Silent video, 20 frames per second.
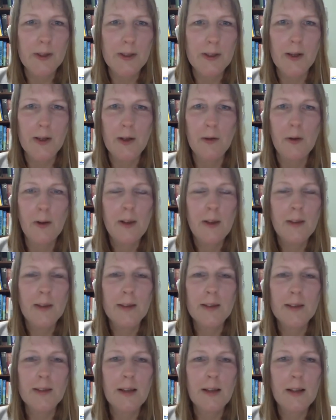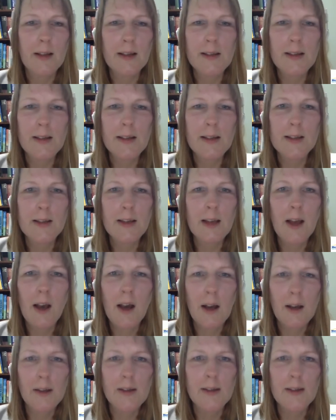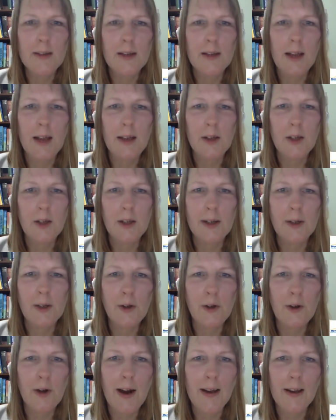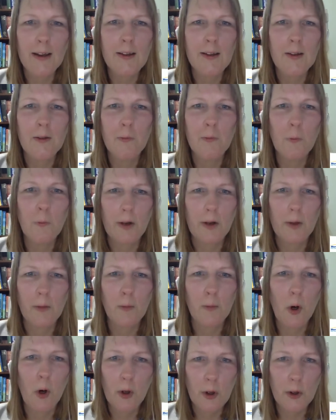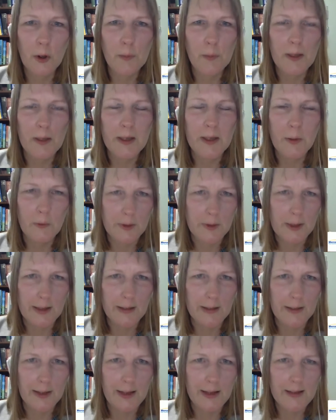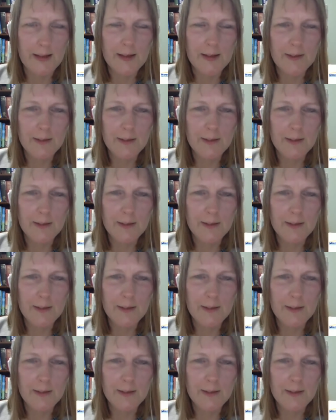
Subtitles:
So the scientists can't actually track what could be causing that.